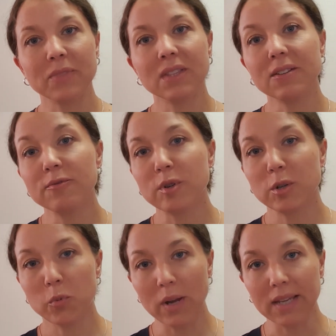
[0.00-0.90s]

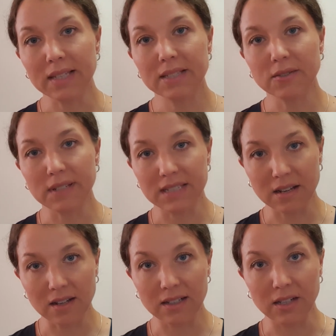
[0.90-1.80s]
different ways of
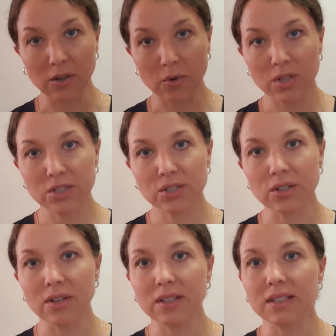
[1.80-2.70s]
entangling a
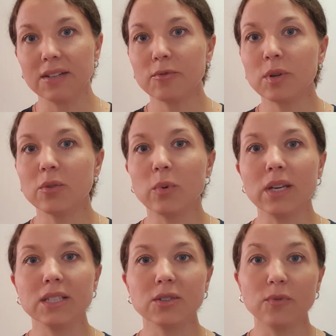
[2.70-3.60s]
question and different
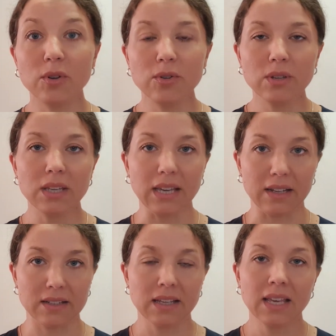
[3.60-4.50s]
ways of looking
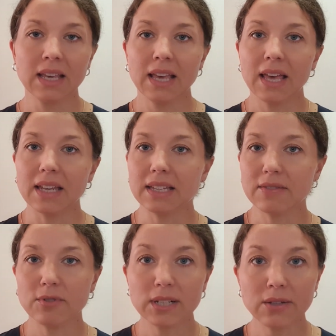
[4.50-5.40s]
at and
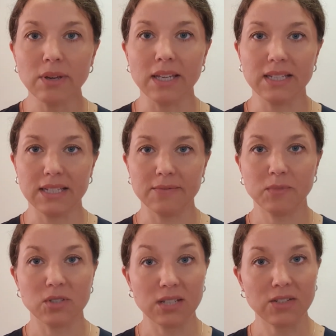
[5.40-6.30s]
evaluating a
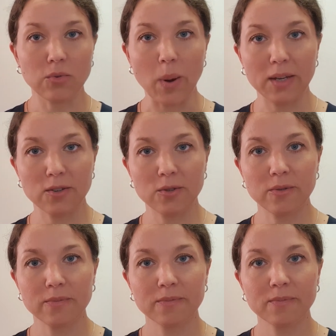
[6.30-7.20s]
situation.
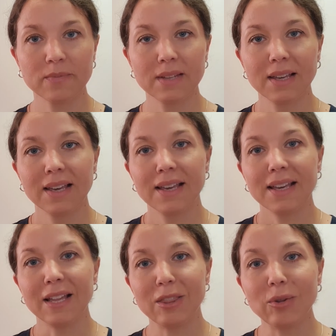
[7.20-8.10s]

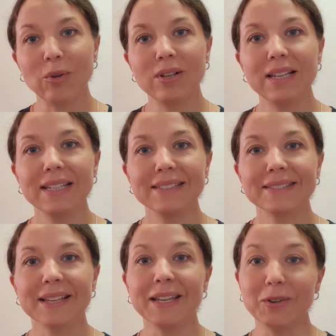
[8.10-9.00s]
And thirdly,
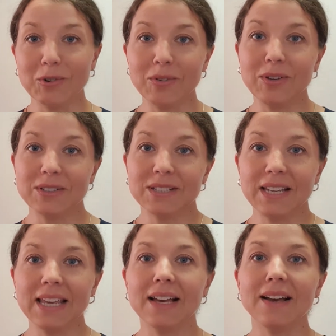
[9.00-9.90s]
it obviously